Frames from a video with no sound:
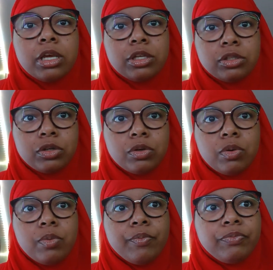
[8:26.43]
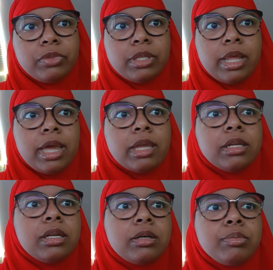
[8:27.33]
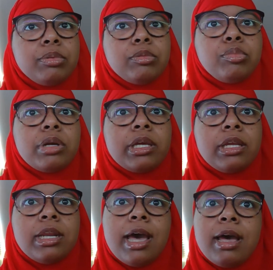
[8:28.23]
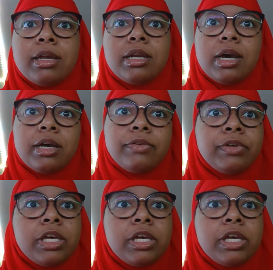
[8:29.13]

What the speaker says: so they ended up bringing in High Dive.